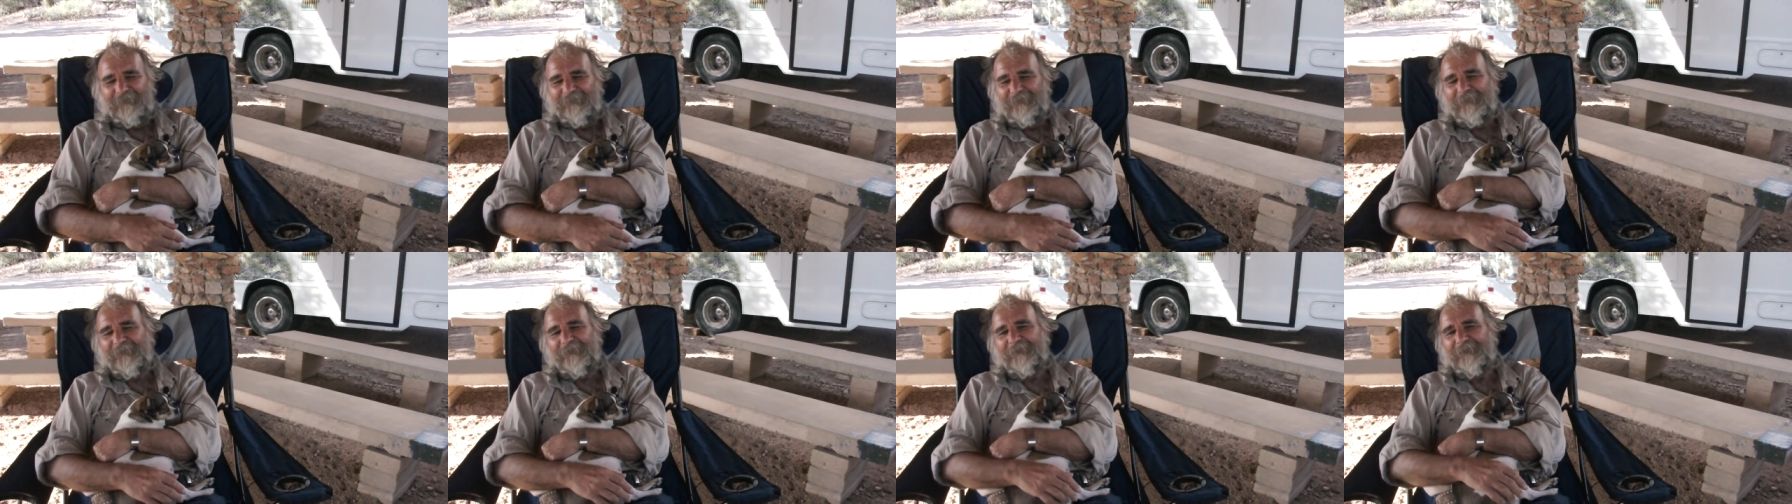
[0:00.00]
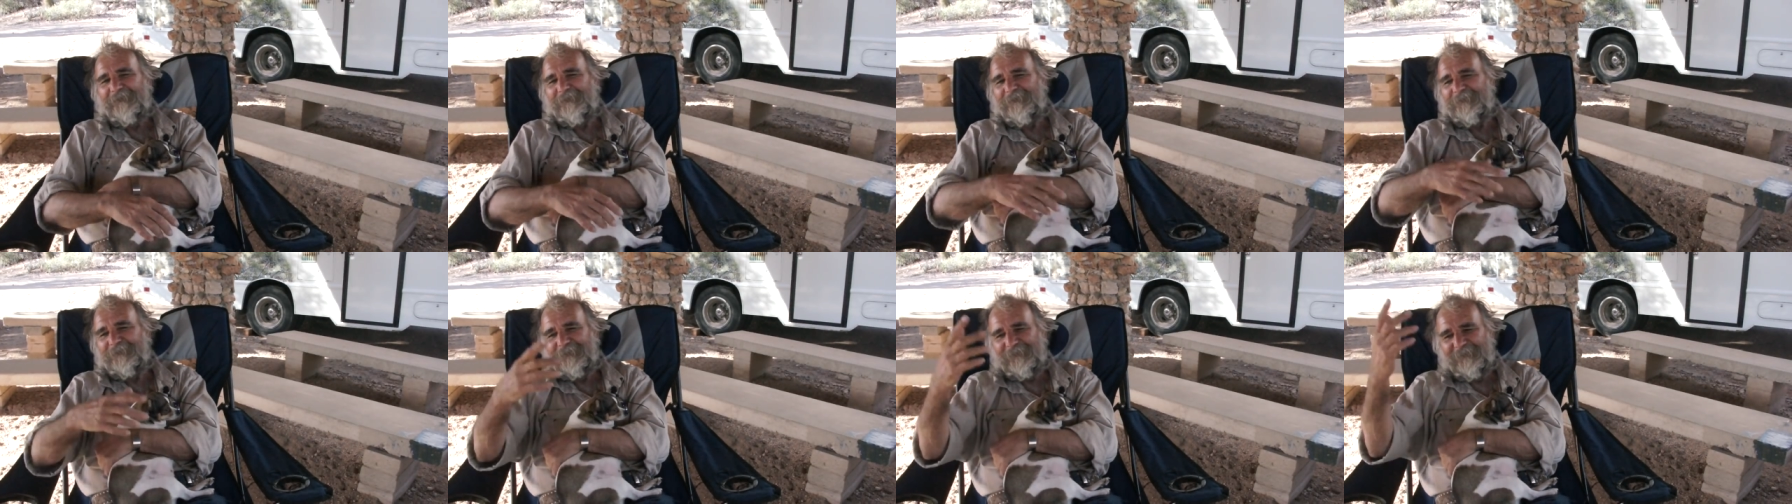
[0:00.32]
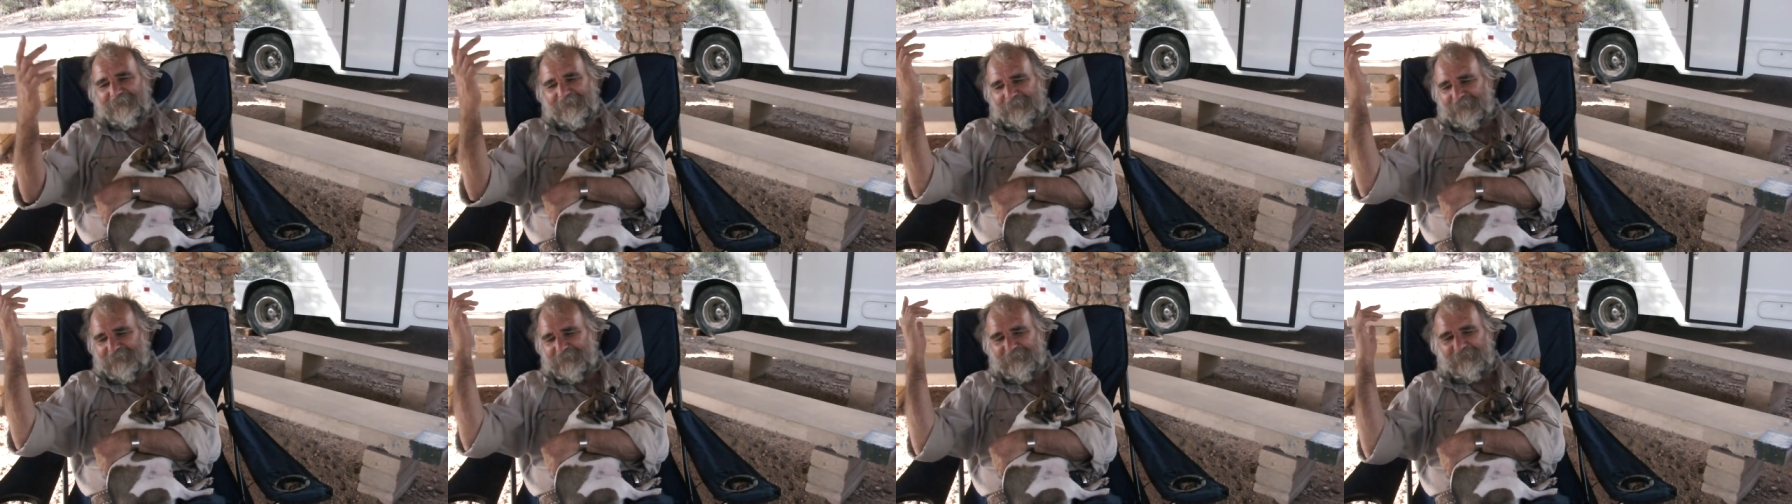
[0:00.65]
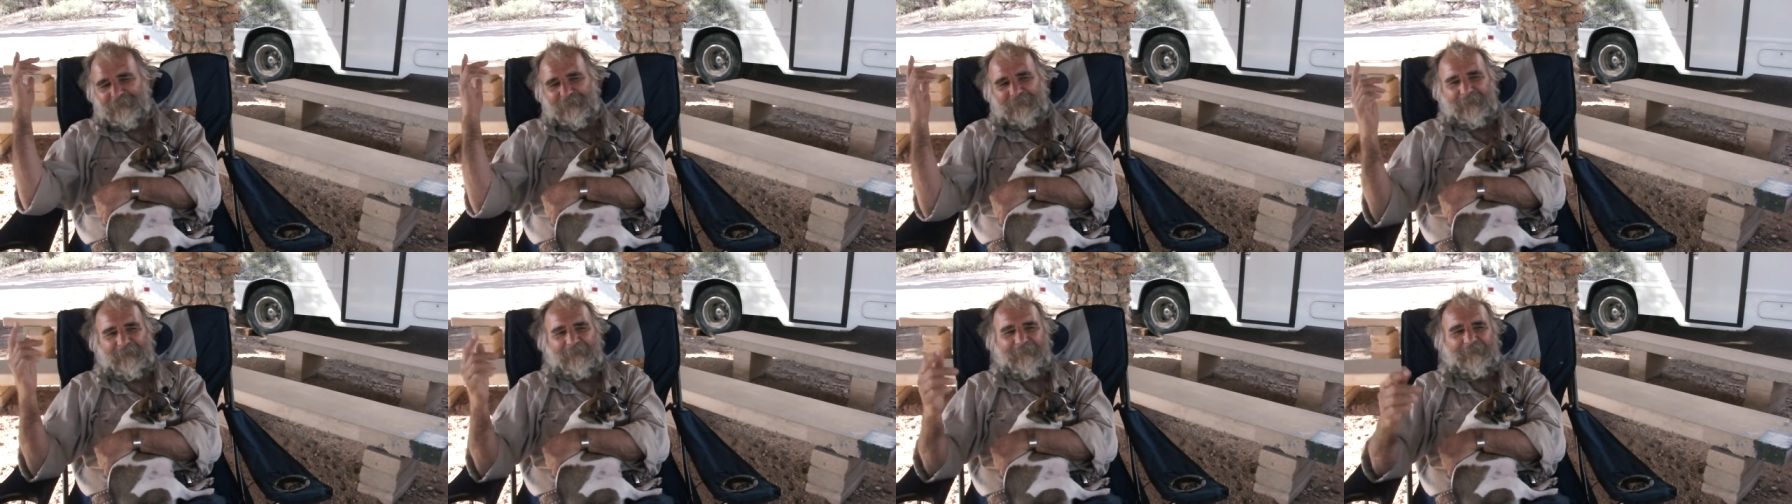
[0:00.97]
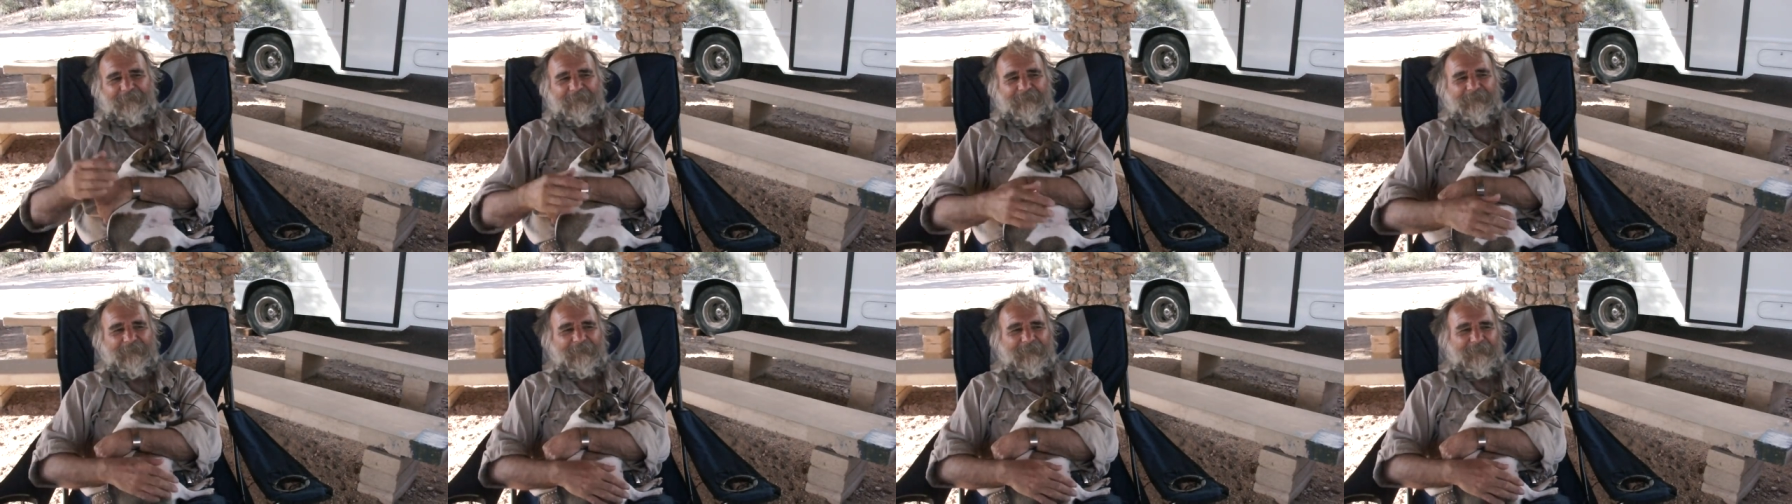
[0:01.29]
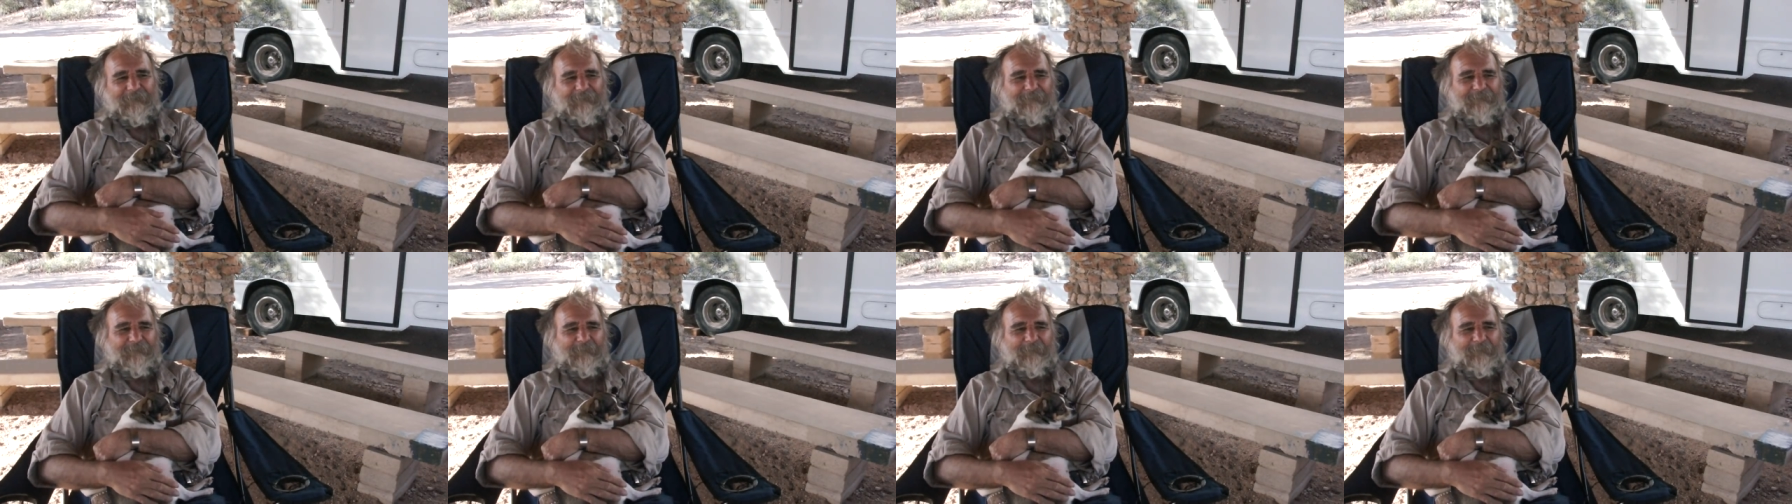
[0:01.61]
The the